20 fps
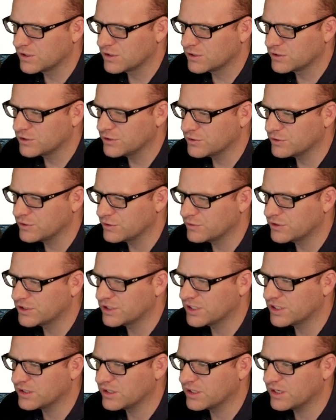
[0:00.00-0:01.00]
do
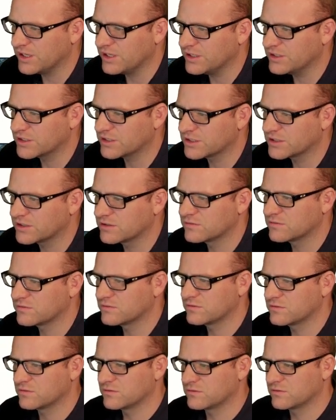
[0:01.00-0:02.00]
utilities,
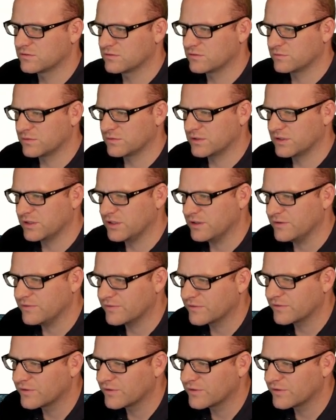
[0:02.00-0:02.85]
I believe,